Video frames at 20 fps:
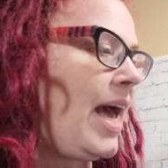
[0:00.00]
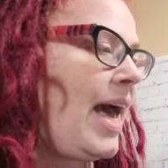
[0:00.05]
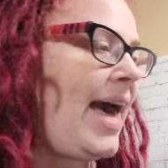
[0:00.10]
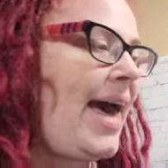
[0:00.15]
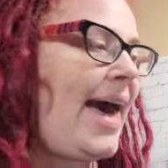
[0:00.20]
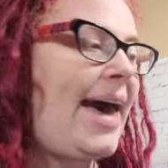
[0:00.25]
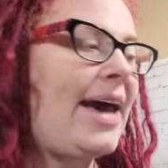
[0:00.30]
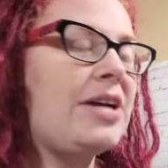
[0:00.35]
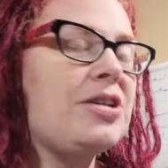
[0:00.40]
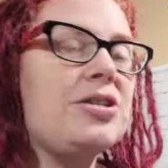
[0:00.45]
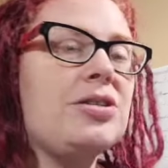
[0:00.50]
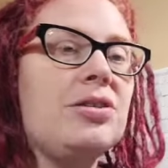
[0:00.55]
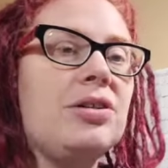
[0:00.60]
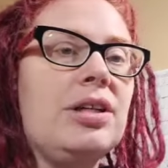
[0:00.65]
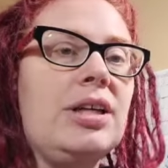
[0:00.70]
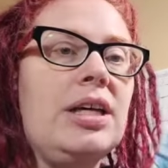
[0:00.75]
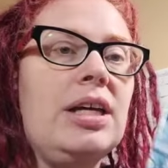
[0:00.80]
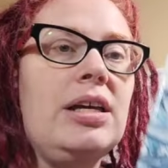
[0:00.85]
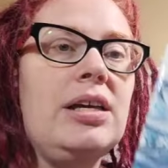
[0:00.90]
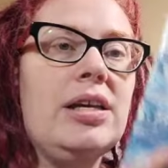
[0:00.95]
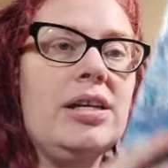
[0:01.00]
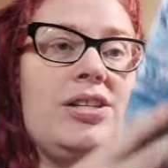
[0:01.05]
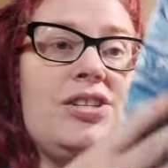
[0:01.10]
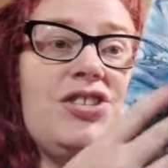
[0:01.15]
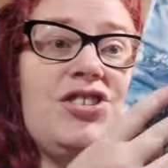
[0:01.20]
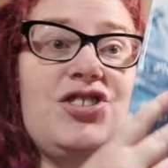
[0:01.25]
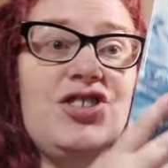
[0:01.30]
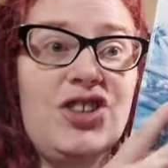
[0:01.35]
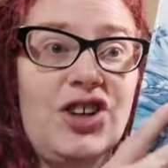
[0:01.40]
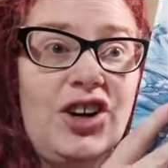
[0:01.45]
actually
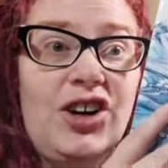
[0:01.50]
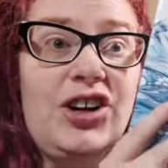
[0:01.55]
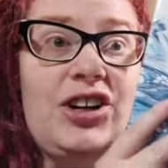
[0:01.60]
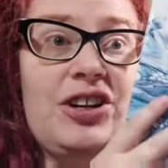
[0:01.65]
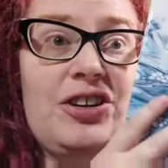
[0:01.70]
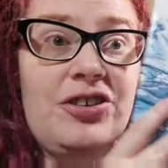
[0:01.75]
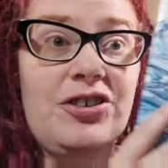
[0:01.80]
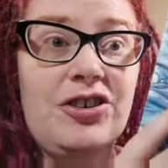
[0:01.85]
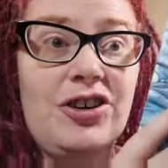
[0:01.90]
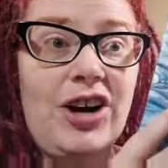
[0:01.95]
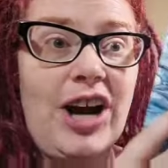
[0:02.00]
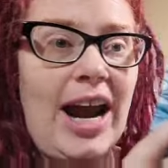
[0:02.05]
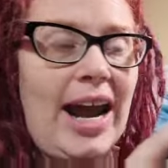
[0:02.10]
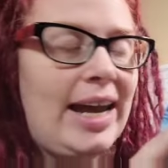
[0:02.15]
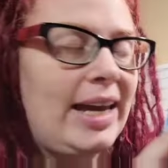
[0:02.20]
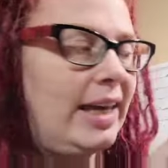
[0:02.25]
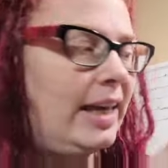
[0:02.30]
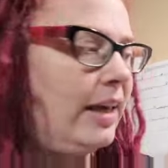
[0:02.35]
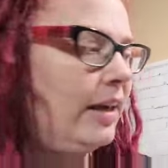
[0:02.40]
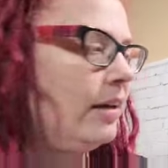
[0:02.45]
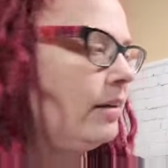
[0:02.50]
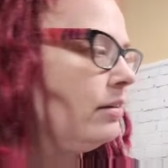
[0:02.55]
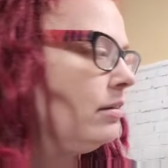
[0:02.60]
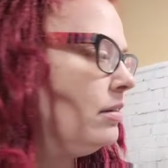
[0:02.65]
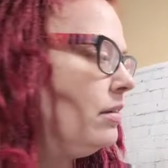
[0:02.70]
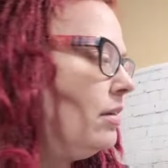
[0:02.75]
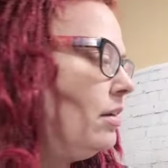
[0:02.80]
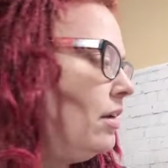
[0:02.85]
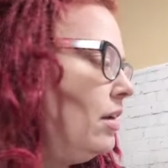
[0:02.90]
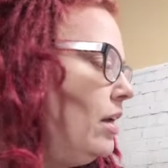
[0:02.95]
started cracking.
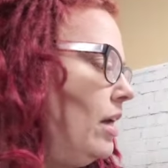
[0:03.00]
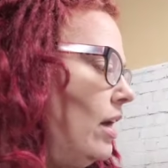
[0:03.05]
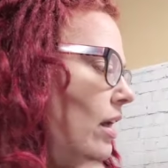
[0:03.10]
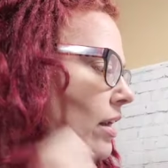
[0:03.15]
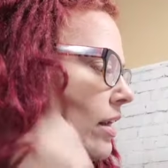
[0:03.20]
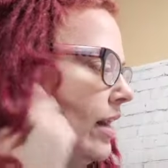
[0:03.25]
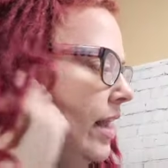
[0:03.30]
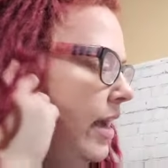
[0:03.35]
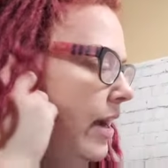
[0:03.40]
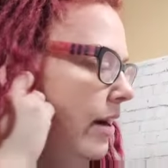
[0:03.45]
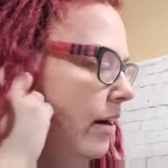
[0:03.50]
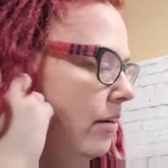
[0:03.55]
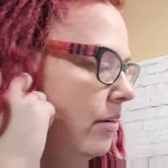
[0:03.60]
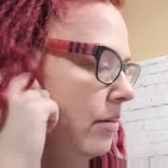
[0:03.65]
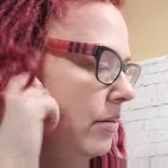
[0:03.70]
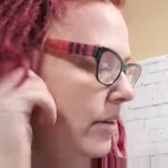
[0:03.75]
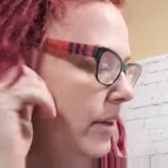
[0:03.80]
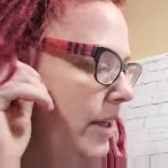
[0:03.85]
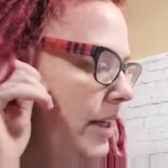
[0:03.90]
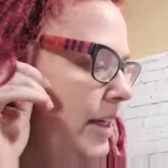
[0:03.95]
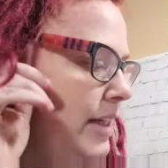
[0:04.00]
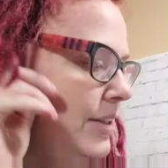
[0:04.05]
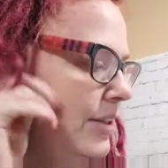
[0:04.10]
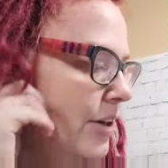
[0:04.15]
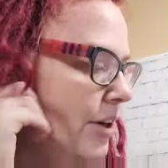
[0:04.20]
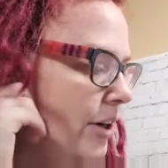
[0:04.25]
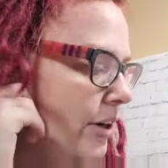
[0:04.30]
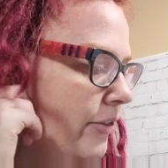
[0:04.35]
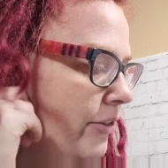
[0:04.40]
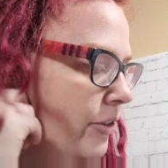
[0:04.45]
Now, it's
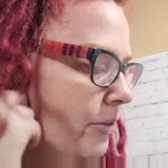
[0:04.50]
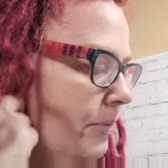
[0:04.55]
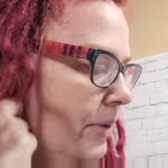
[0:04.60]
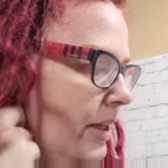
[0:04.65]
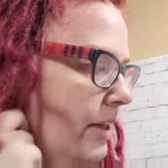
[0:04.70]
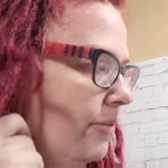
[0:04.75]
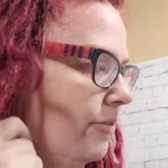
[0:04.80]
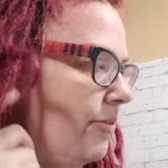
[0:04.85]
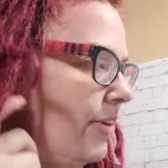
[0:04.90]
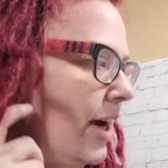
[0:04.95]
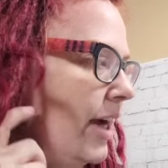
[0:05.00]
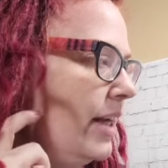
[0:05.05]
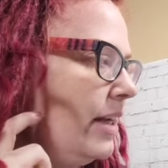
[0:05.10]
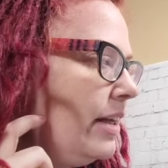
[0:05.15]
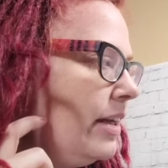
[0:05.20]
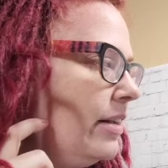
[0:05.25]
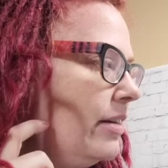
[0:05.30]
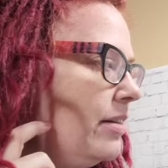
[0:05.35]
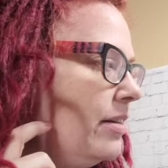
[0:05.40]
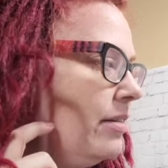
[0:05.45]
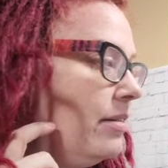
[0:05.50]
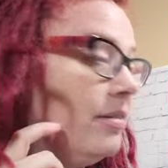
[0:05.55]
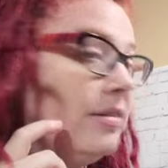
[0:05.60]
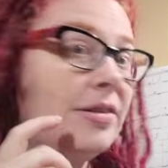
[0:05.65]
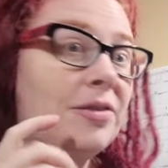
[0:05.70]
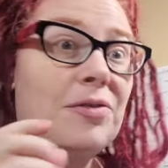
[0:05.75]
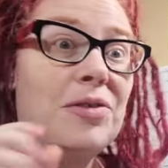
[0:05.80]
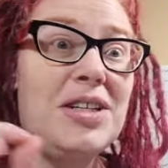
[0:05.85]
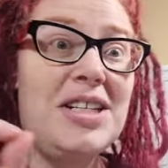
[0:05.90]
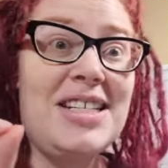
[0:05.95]
hard for me to find it,
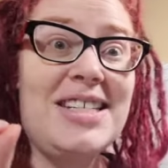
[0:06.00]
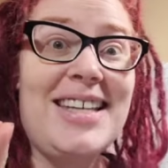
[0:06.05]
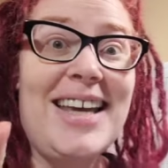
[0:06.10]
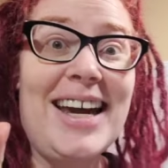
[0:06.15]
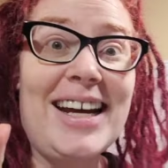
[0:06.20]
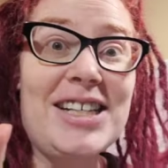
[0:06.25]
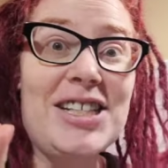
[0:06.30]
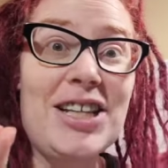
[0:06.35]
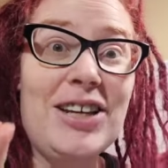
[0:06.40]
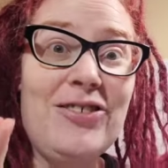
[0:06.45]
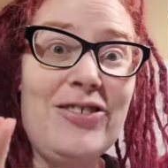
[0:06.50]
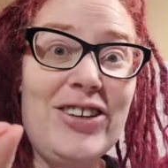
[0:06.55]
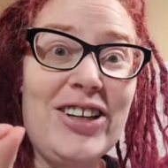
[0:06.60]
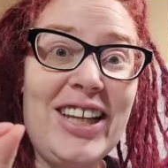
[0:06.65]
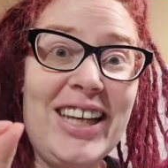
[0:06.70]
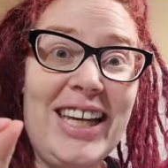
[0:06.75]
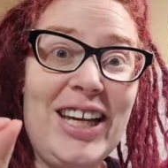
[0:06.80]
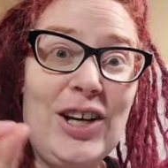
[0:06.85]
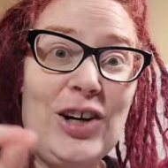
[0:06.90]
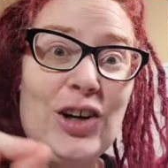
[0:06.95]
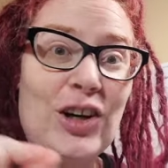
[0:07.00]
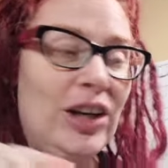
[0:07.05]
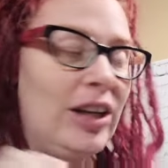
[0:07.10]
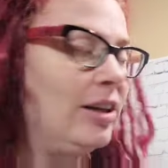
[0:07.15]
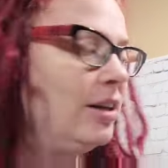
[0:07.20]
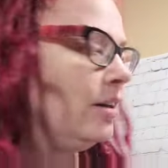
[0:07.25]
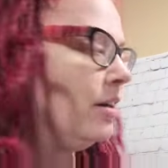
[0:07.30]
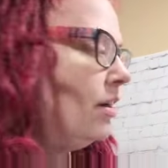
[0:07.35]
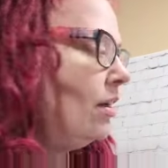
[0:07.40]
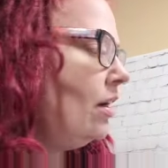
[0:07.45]
which is actually really
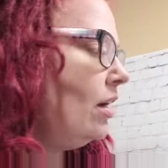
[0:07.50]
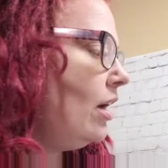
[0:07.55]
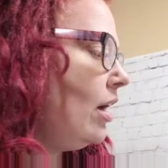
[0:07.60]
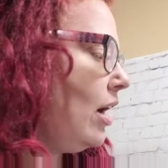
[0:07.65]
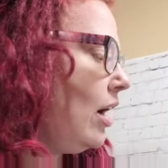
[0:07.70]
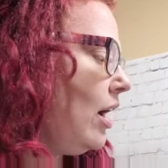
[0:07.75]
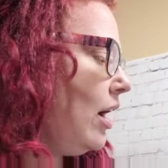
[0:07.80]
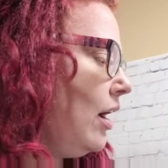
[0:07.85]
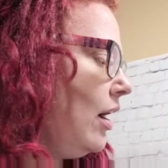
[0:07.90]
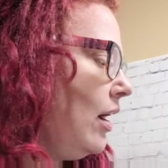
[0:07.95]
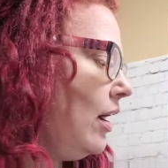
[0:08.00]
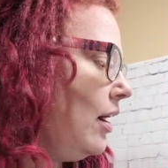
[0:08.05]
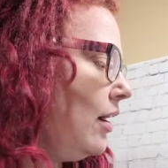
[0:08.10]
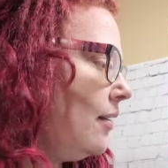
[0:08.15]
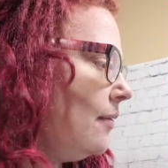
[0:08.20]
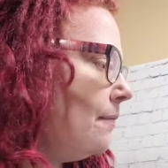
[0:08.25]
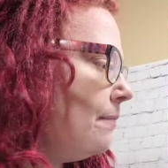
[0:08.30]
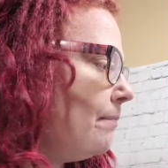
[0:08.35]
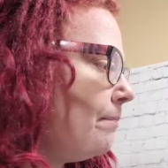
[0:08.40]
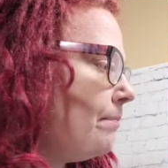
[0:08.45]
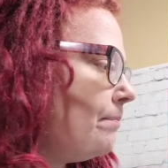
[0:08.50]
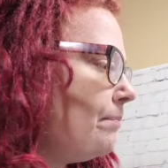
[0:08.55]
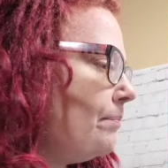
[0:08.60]
good.